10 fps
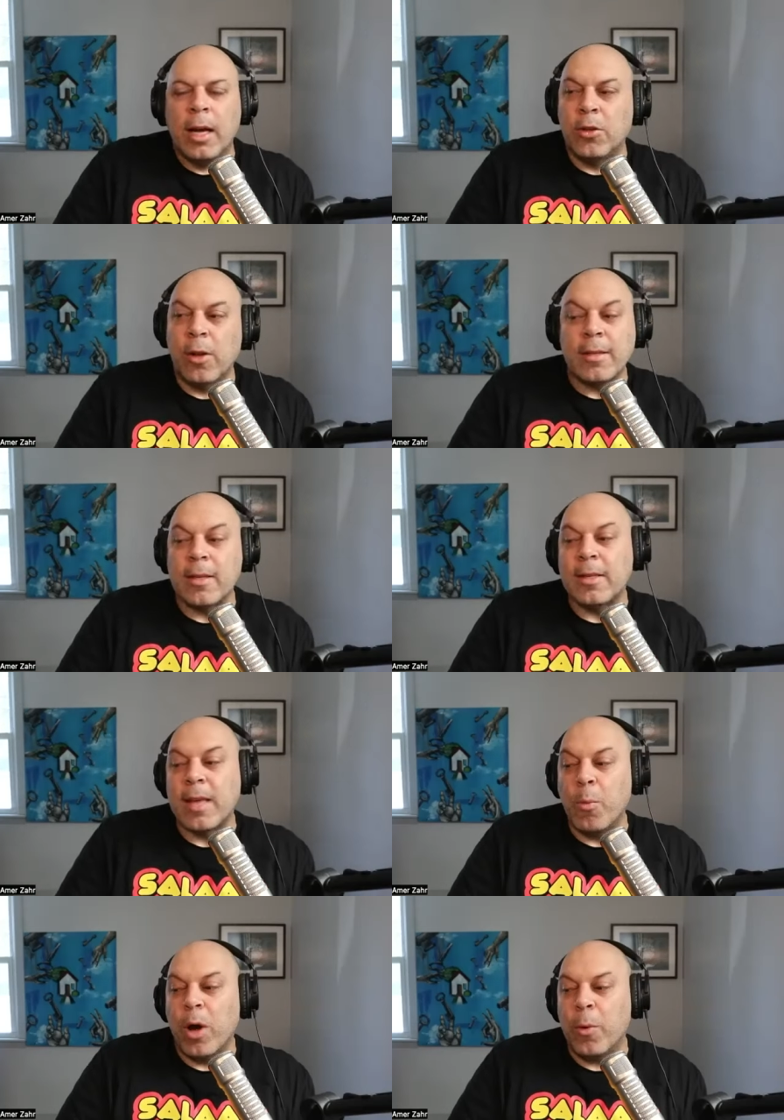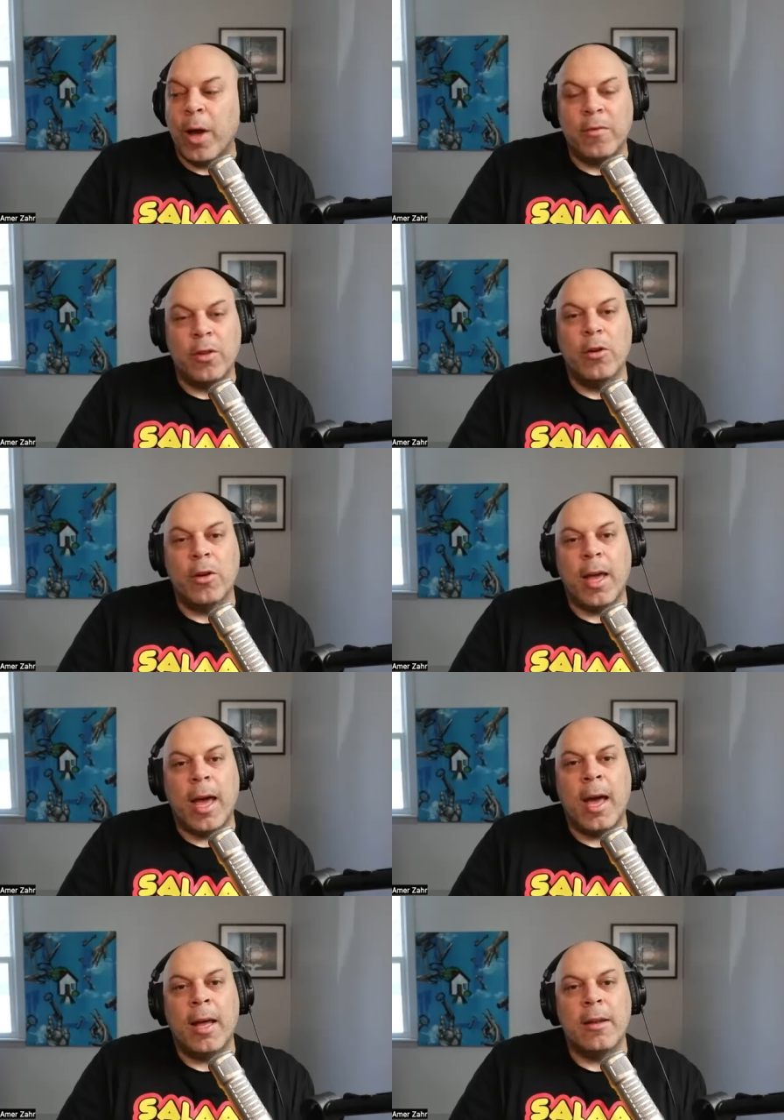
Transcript: And so that's the same way we have to look at